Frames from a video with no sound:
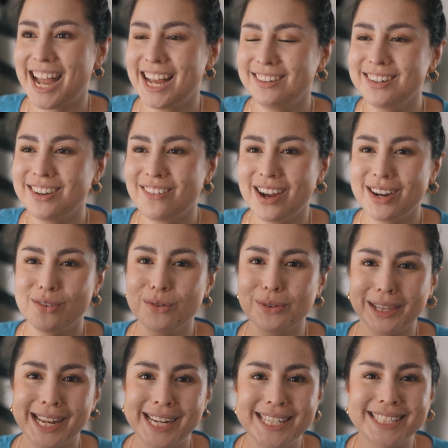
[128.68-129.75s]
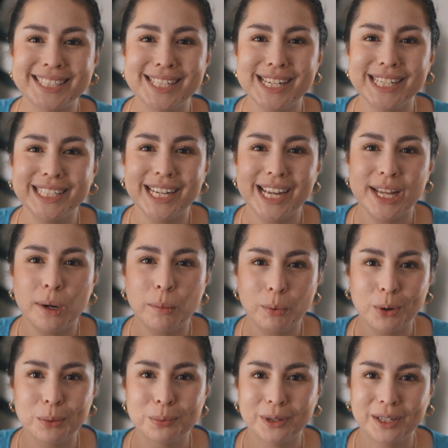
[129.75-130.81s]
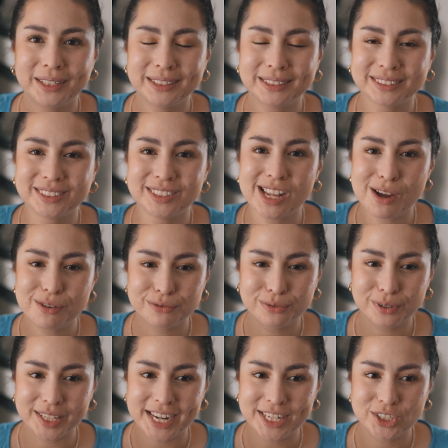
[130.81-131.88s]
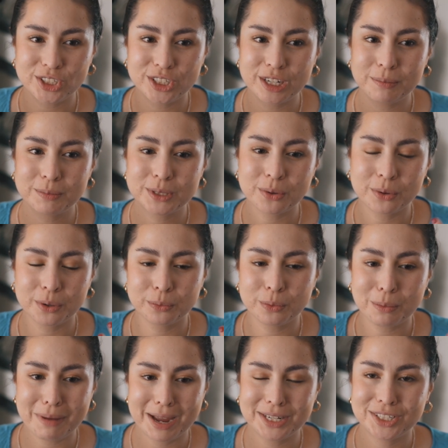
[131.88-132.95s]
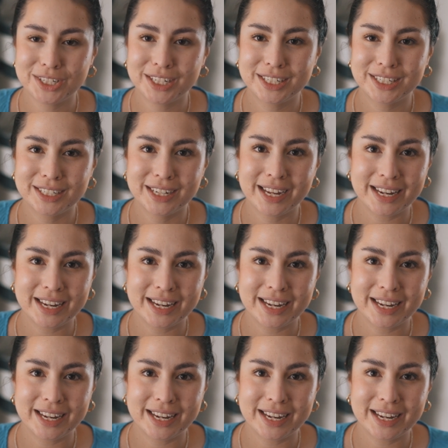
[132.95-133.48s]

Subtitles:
I don't know, I don't like seeing inappropriate love relationships or romantic